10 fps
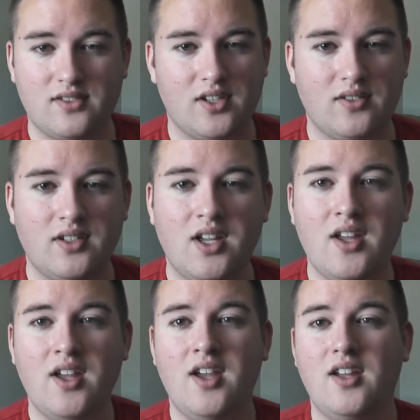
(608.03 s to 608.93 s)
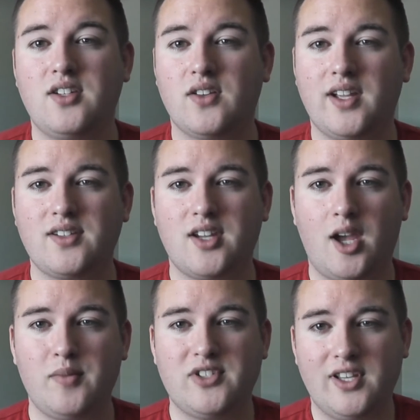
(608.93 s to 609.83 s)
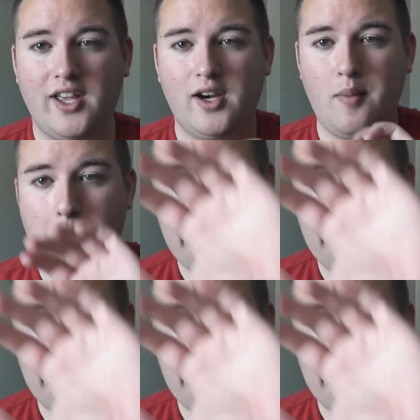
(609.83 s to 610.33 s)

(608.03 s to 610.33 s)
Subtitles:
So, till next time, see you later.